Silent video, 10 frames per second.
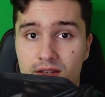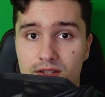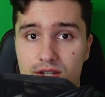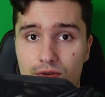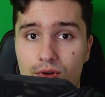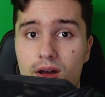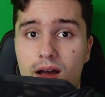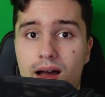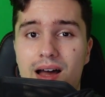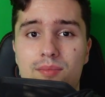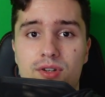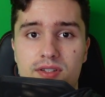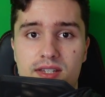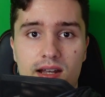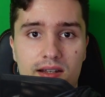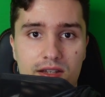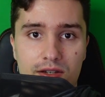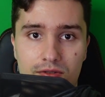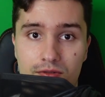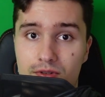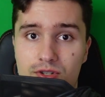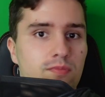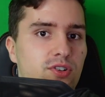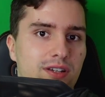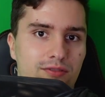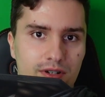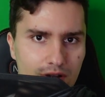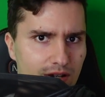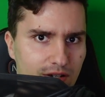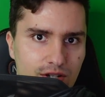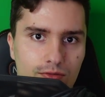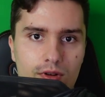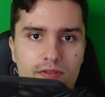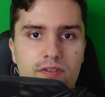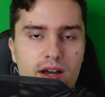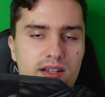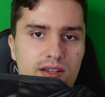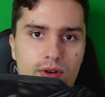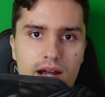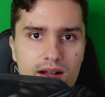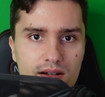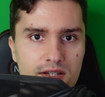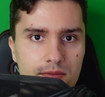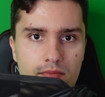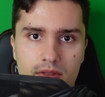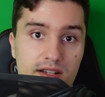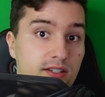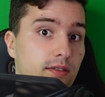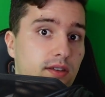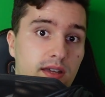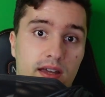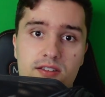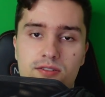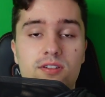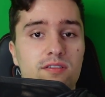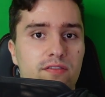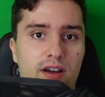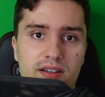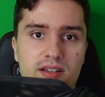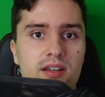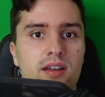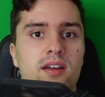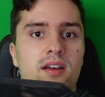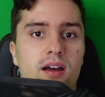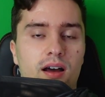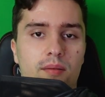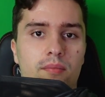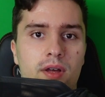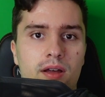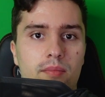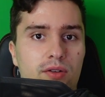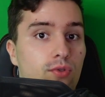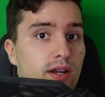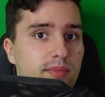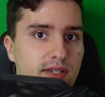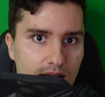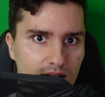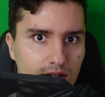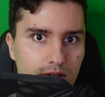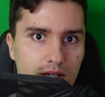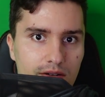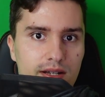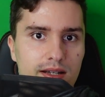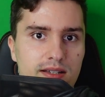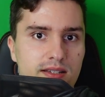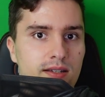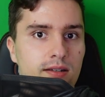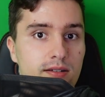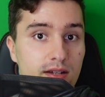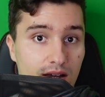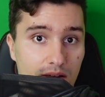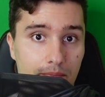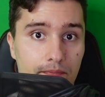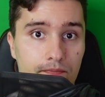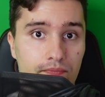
So I'm not selling you super secret knowledge you won't find anywhere else. That is not the case. You can find it. But what I'm selling you here is time.